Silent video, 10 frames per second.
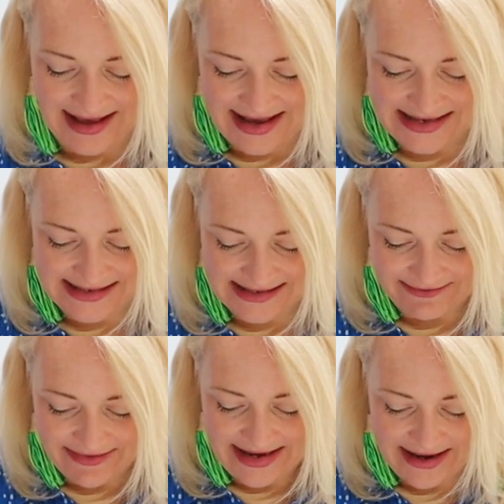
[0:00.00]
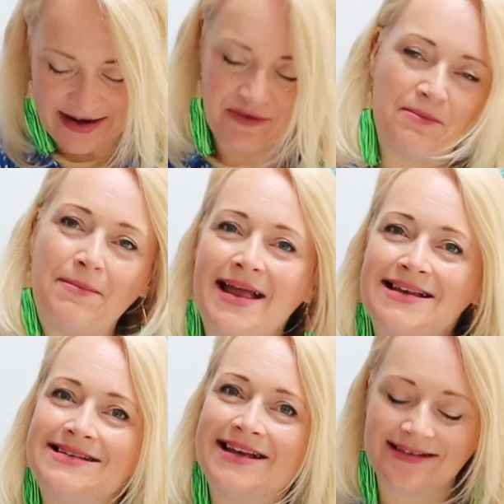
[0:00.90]
is really kind of
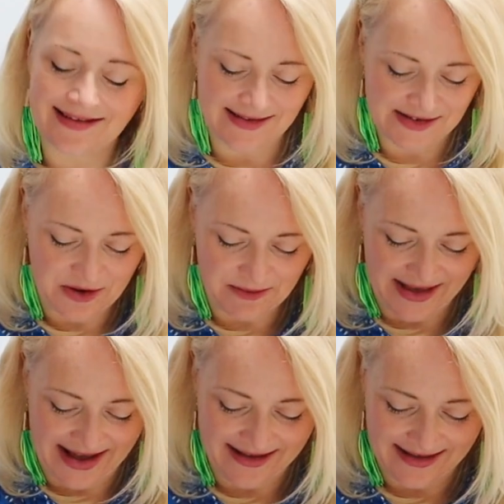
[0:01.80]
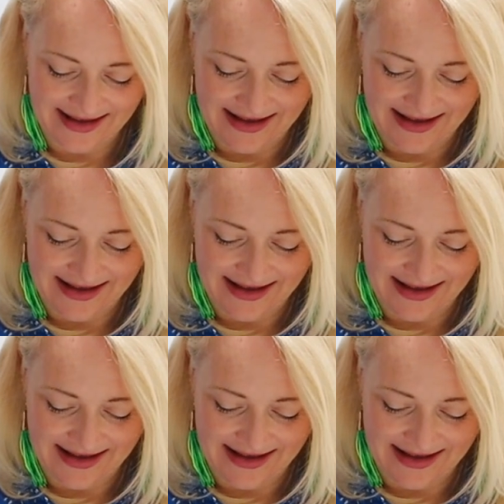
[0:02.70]
bend it at the top there